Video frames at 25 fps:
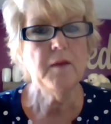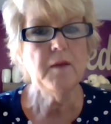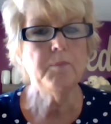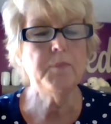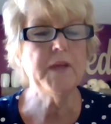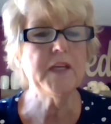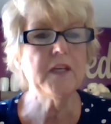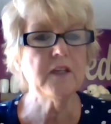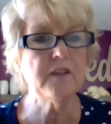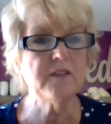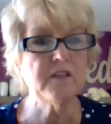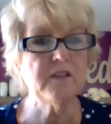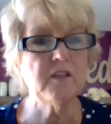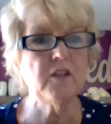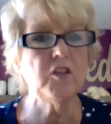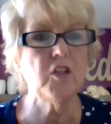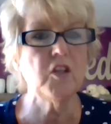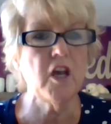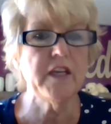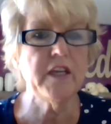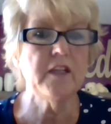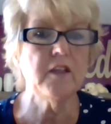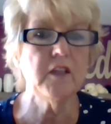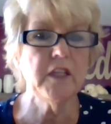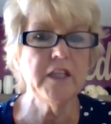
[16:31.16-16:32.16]
because the
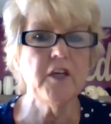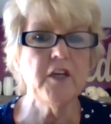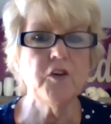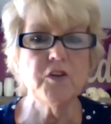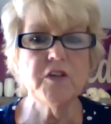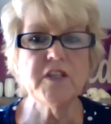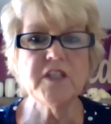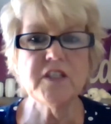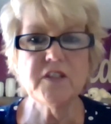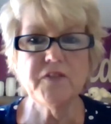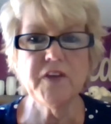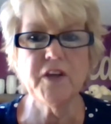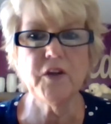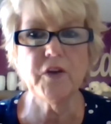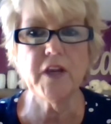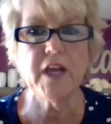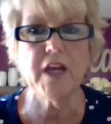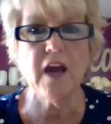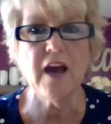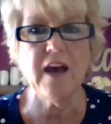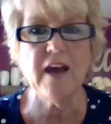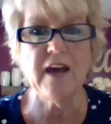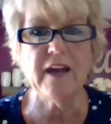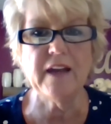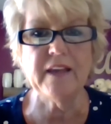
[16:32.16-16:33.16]
likelihood is very
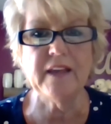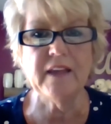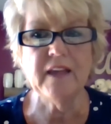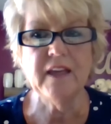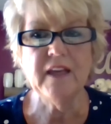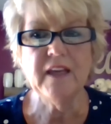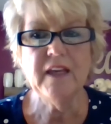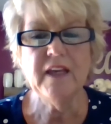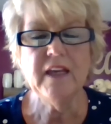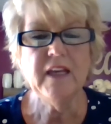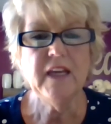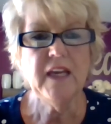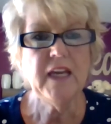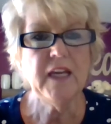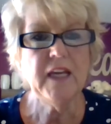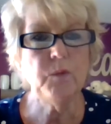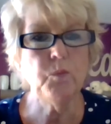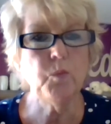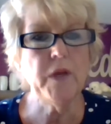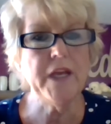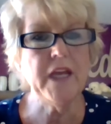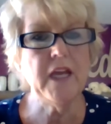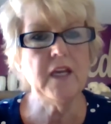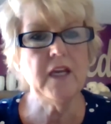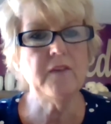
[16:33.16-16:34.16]
high. And
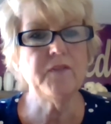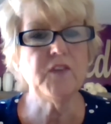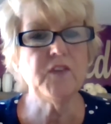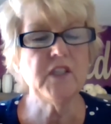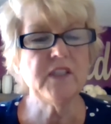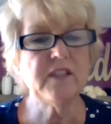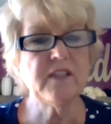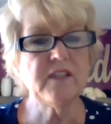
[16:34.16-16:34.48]
we have to